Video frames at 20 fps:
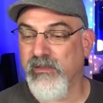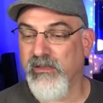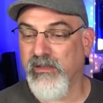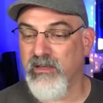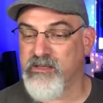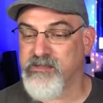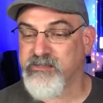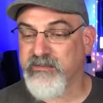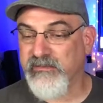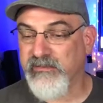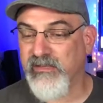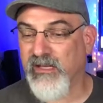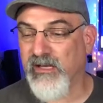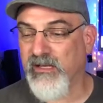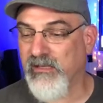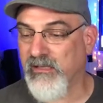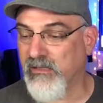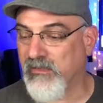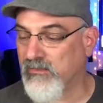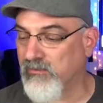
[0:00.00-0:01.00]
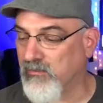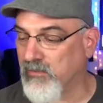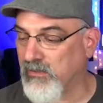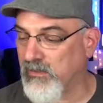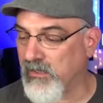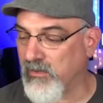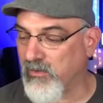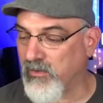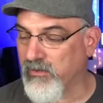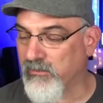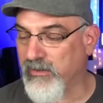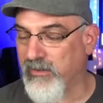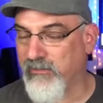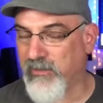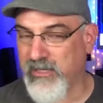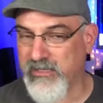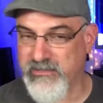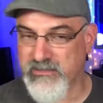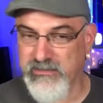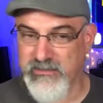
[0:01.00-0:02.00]
Yeah, I'll wear my
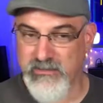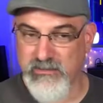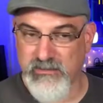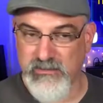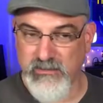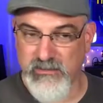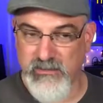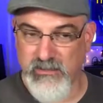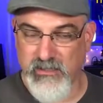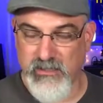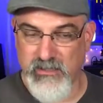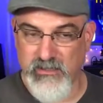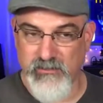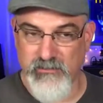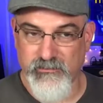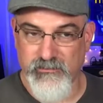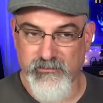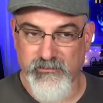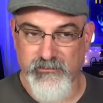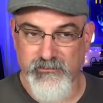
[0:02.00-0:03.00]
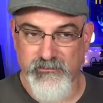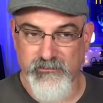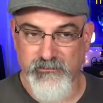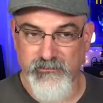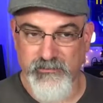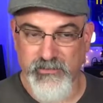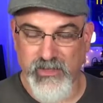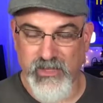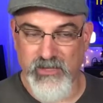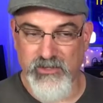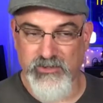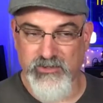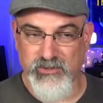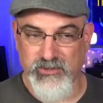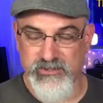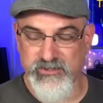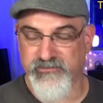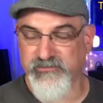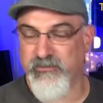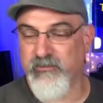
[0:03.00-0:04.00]
mask um,
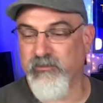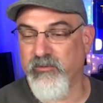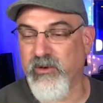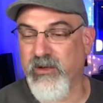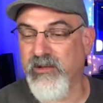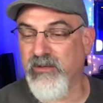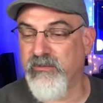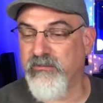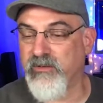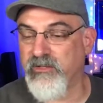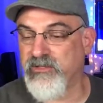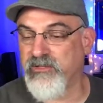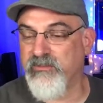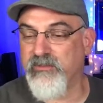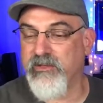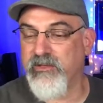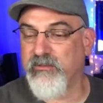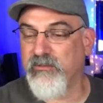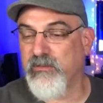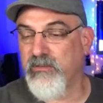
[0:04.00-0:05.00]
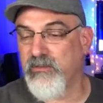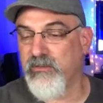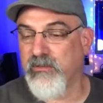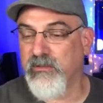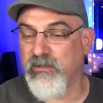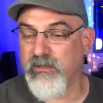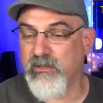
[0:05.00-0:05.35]
outdoors if I'm around a bunch of people.